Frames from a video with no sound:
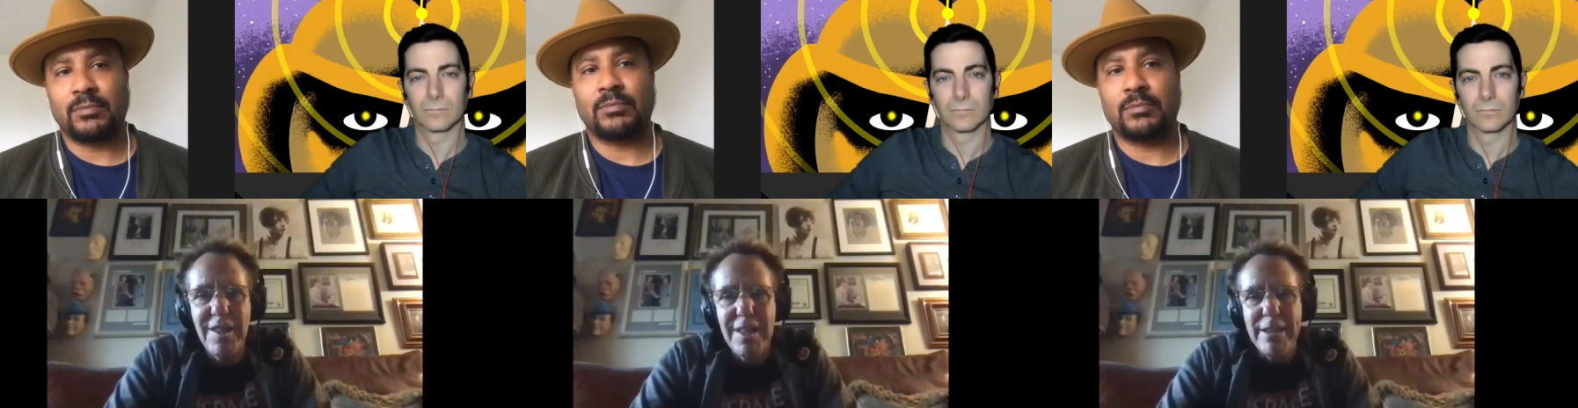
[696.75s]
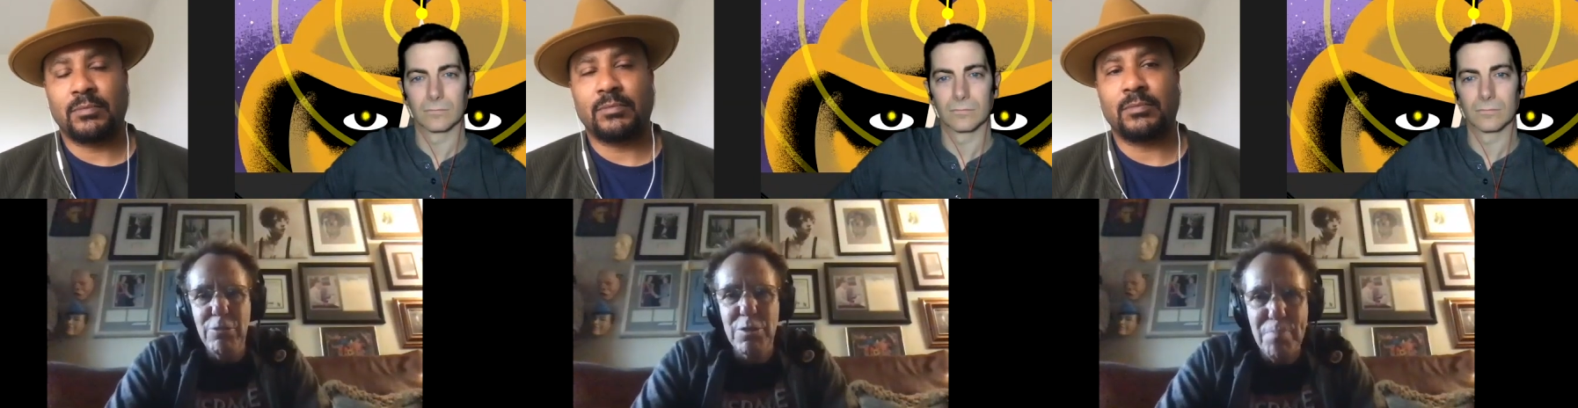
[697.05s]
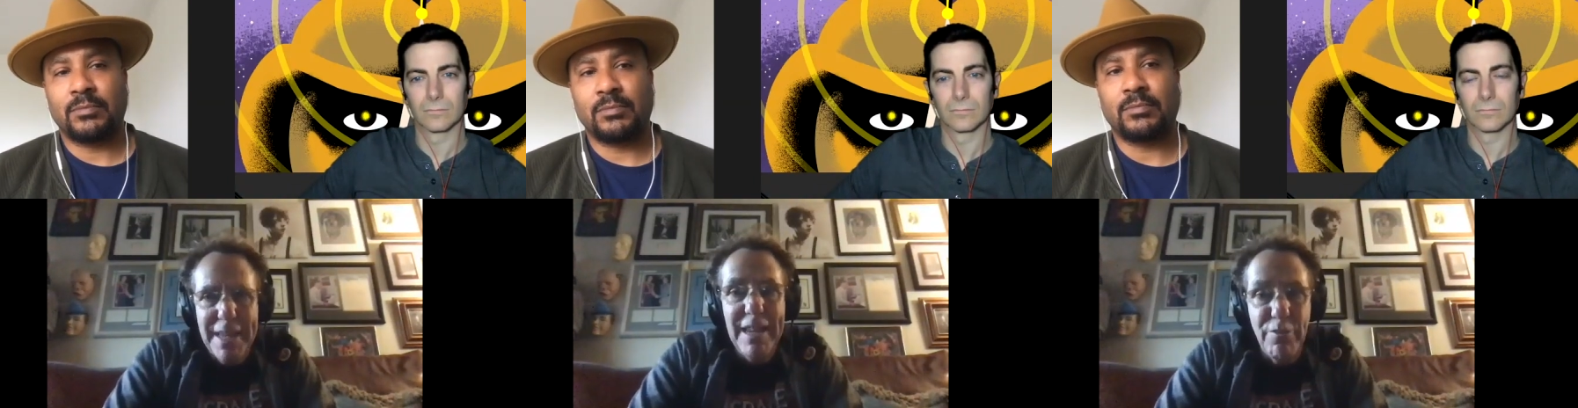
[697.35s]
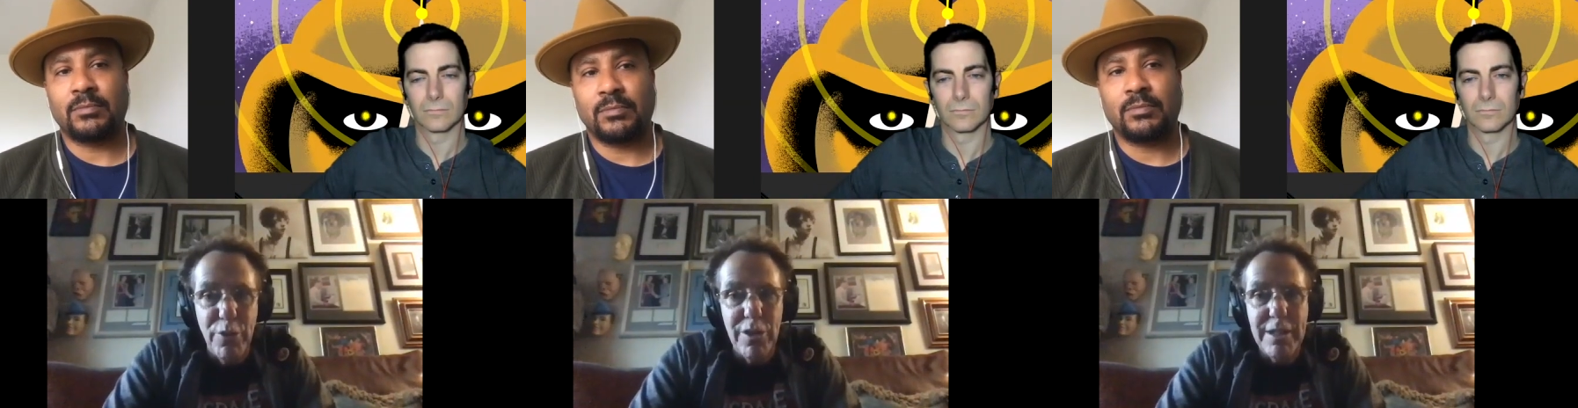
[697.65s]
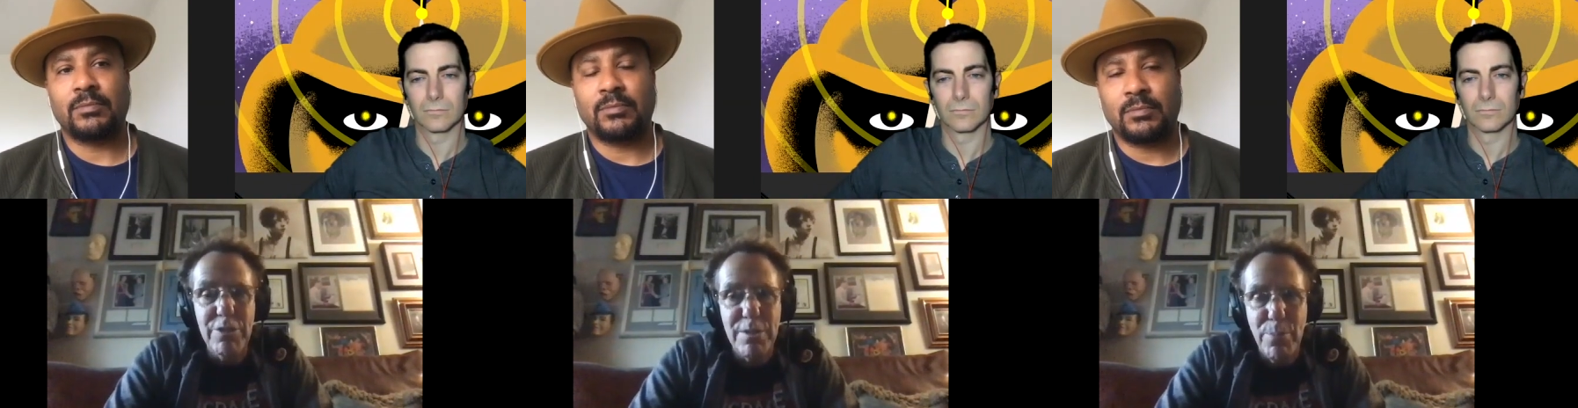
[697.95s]
Speaker 1: it was meaningful it
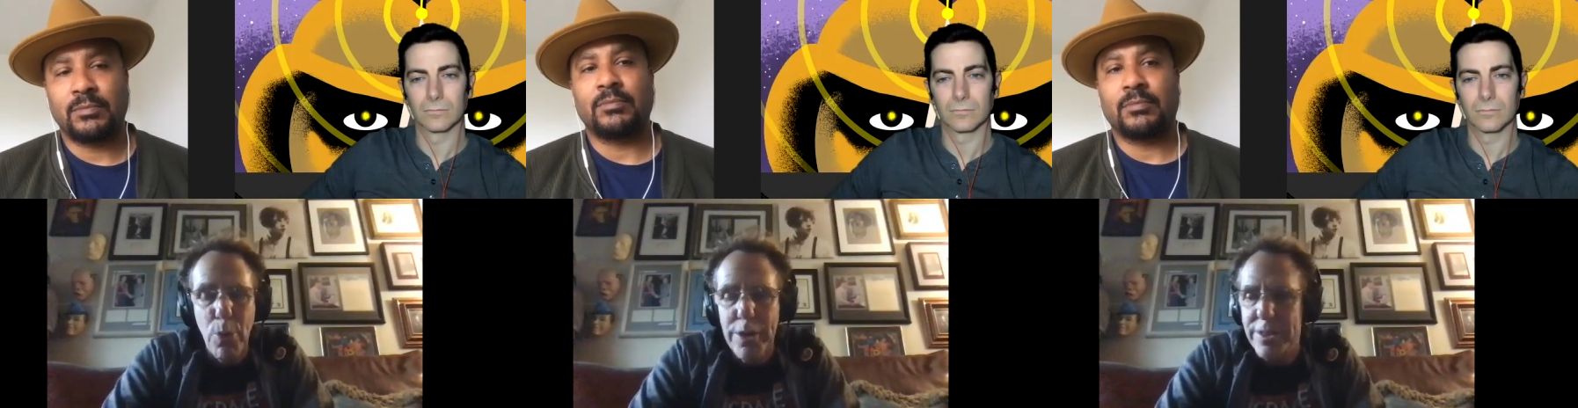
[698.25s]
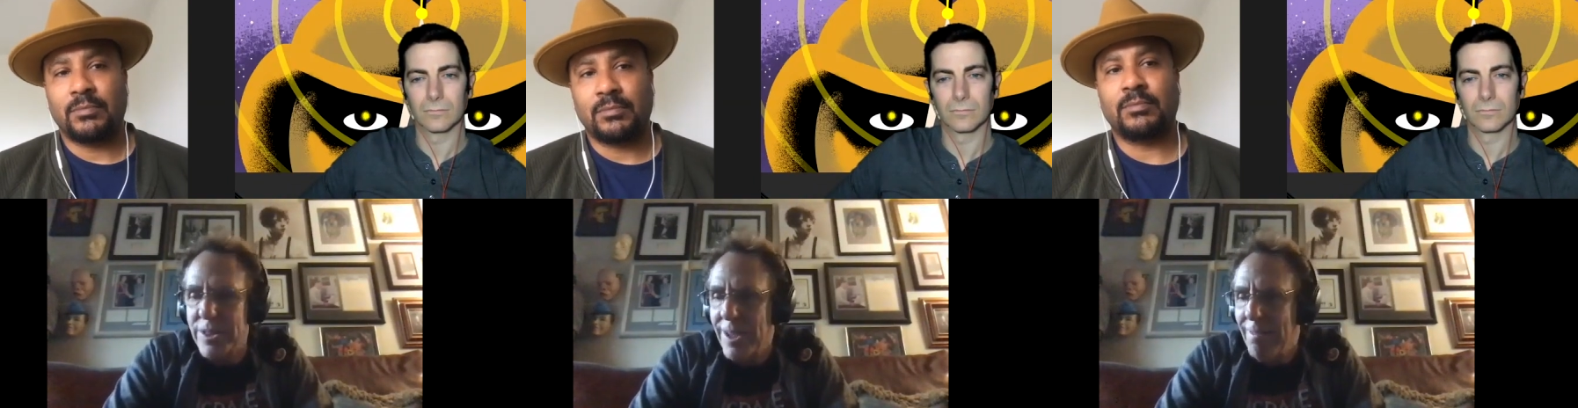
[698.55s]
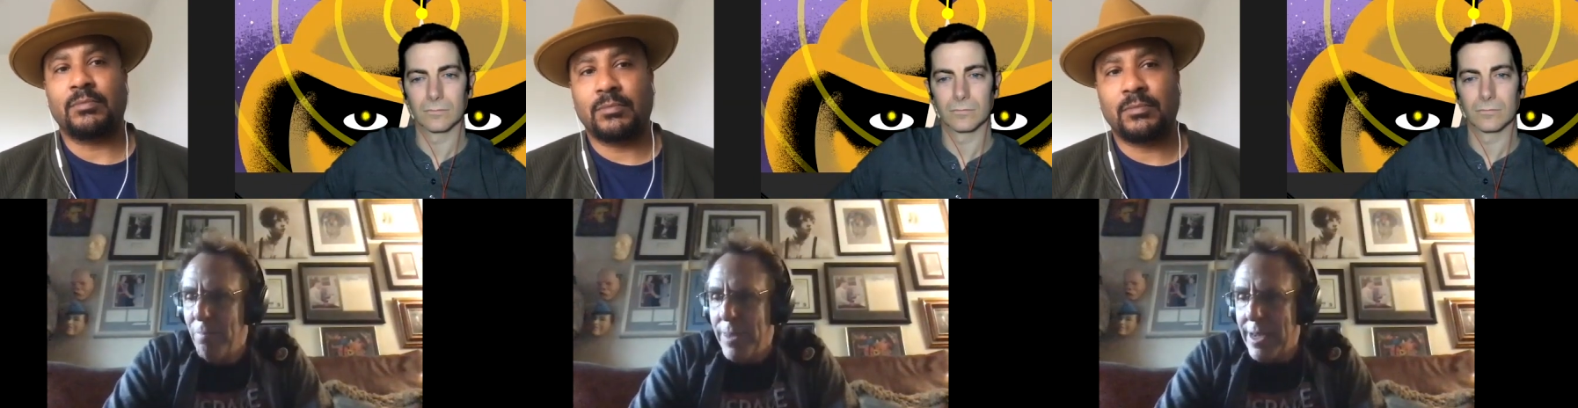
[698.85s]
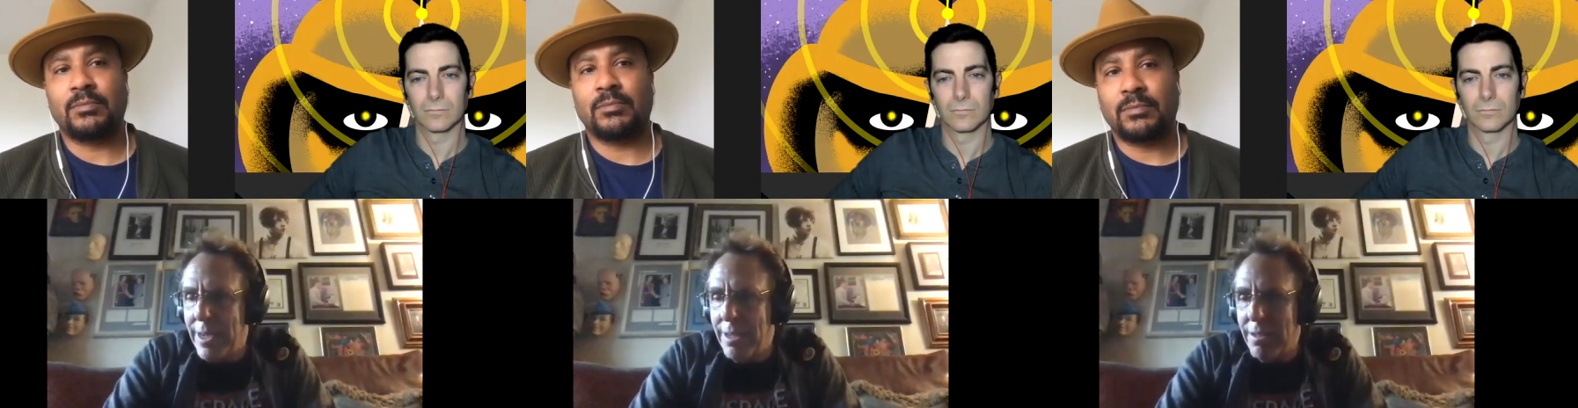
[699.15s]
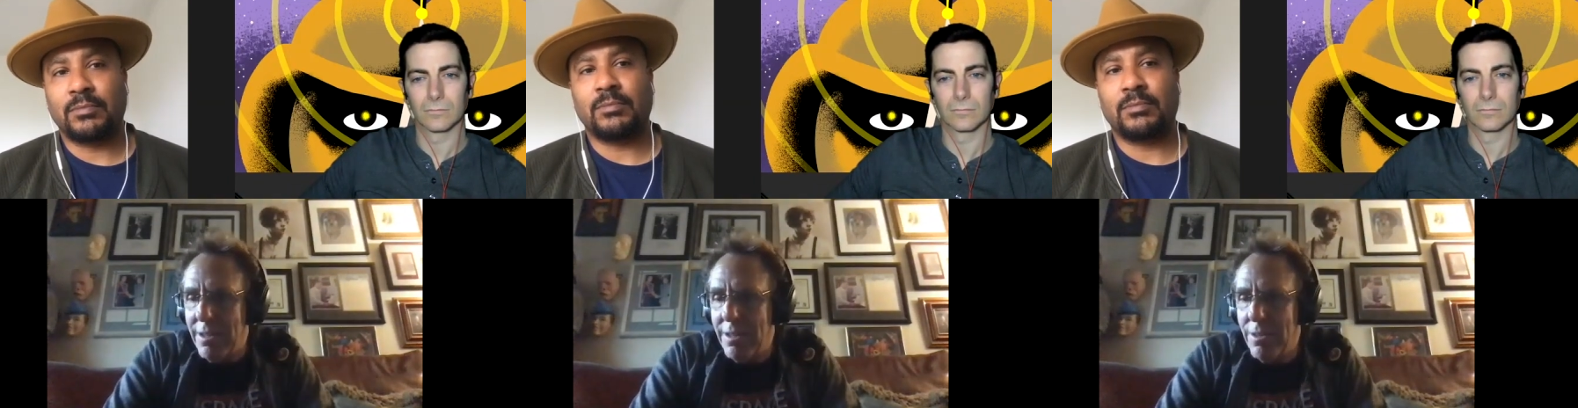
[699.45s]
was important uh,